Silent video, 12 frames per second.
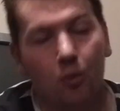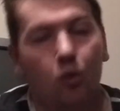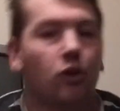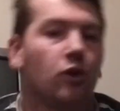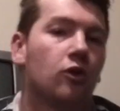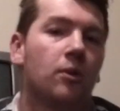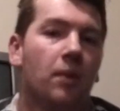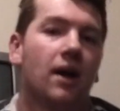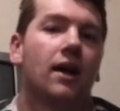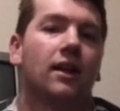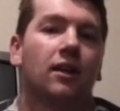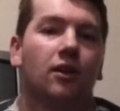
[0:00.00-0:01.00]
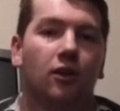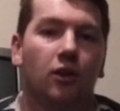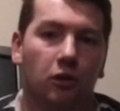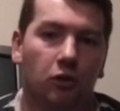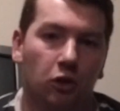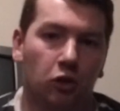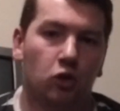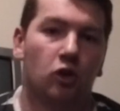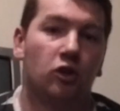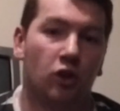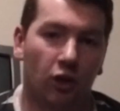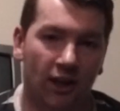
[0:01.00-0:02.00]
and I'm only going to buy
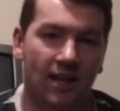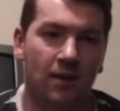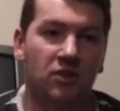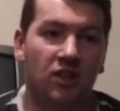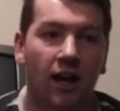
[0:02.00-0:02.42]
the